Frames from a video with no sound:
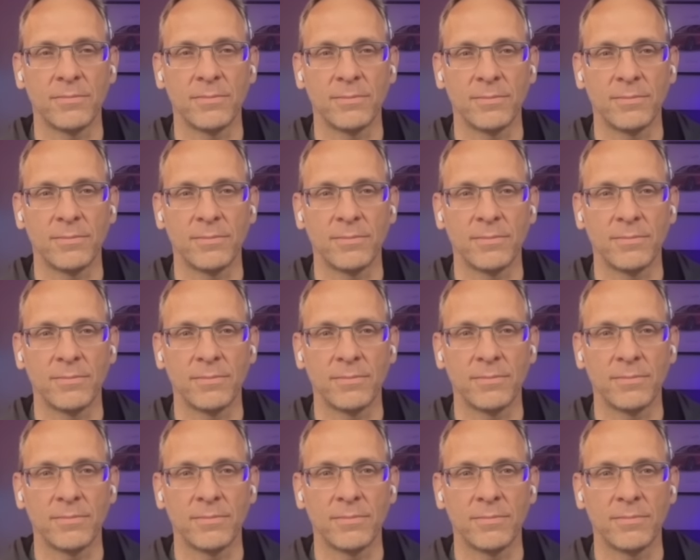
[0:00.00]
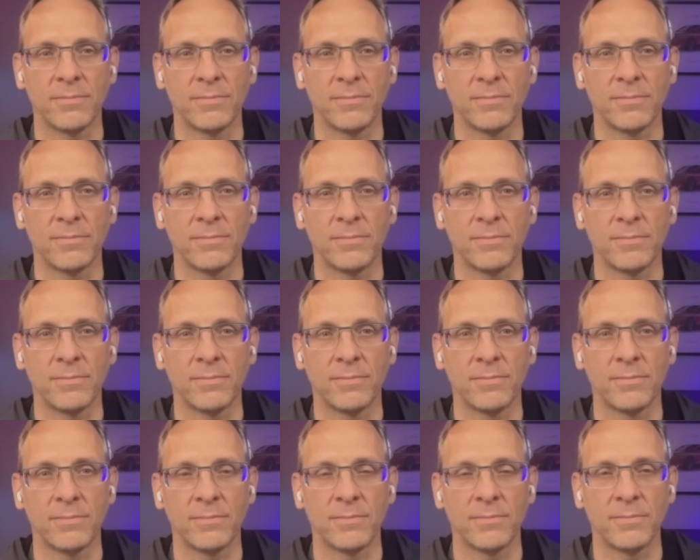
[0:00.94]

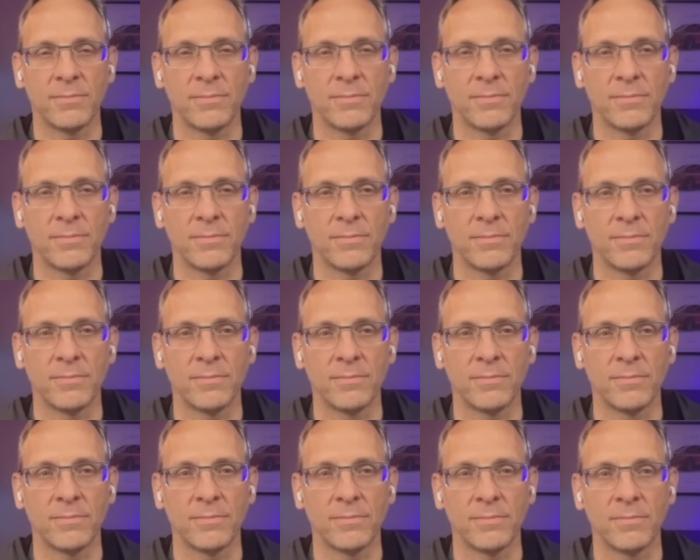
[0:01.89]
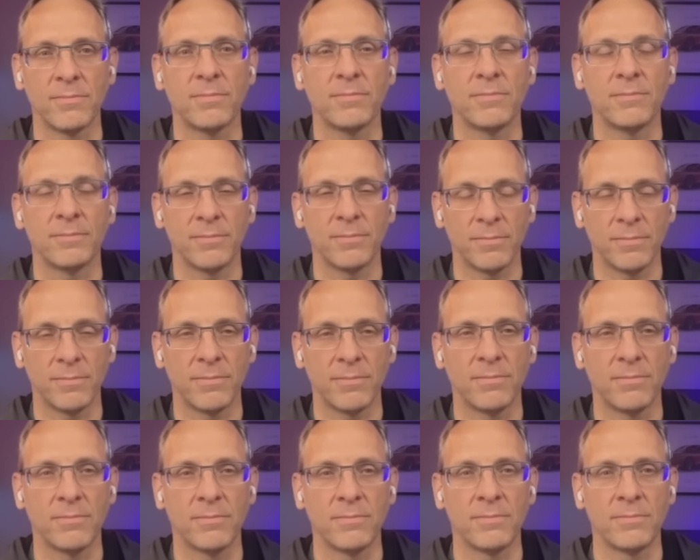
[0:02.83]

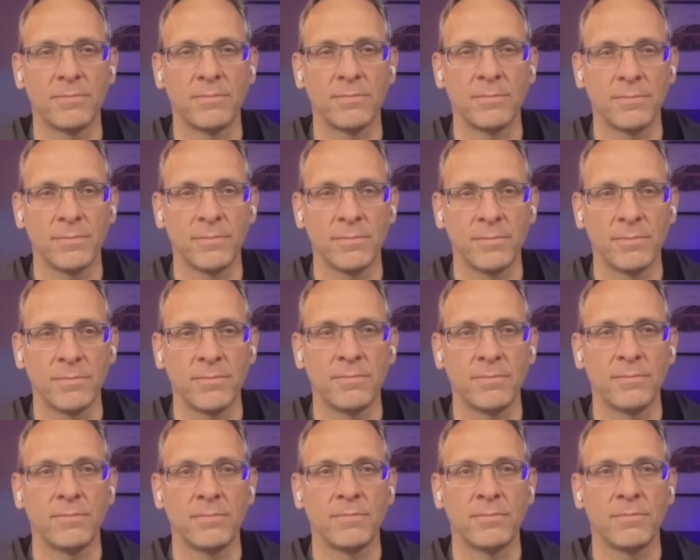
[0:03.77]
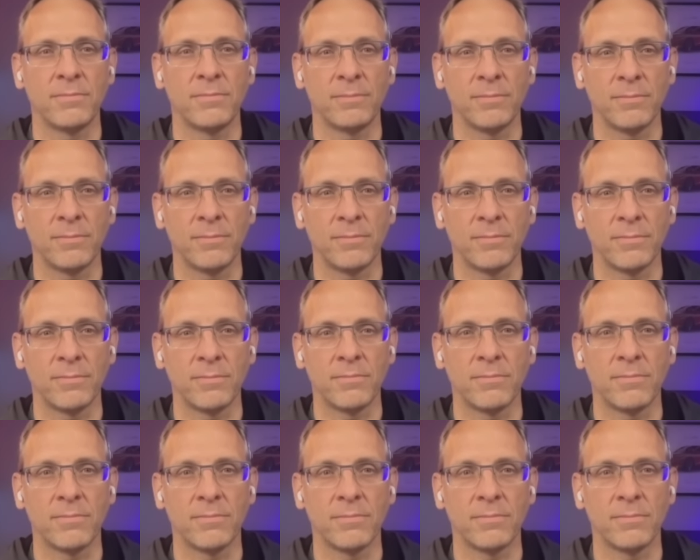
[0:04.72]

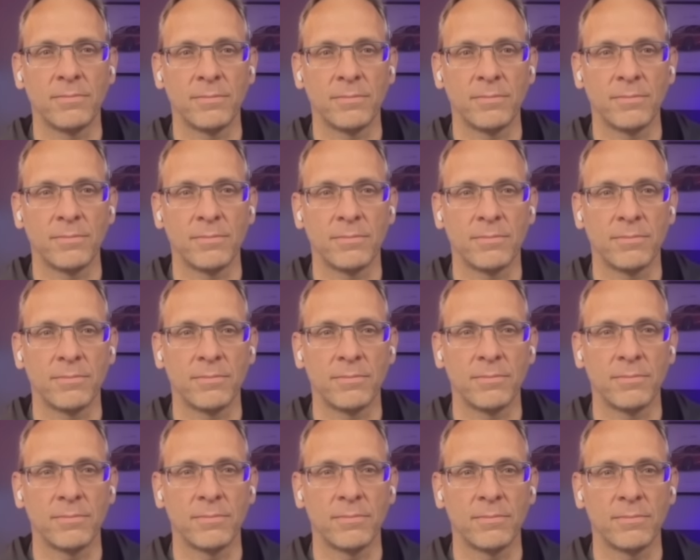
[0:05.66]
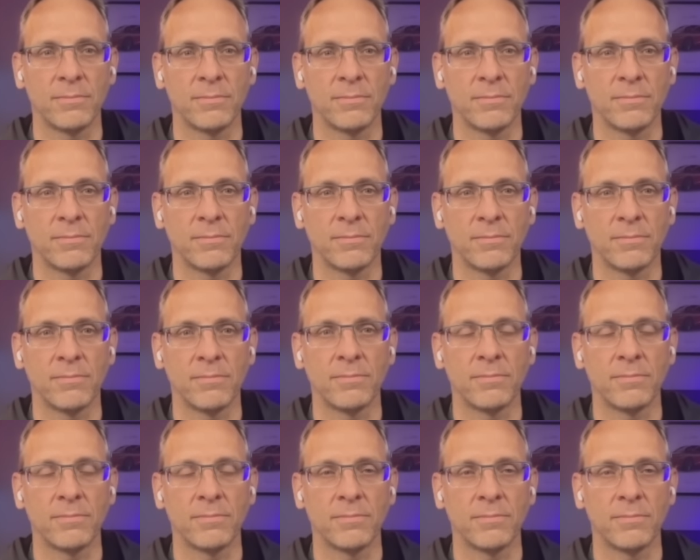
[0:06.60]

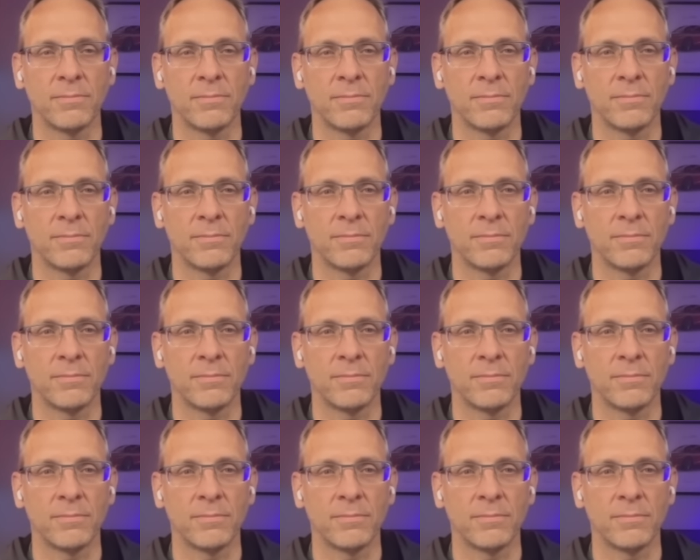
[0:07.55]
This person isn't speaking.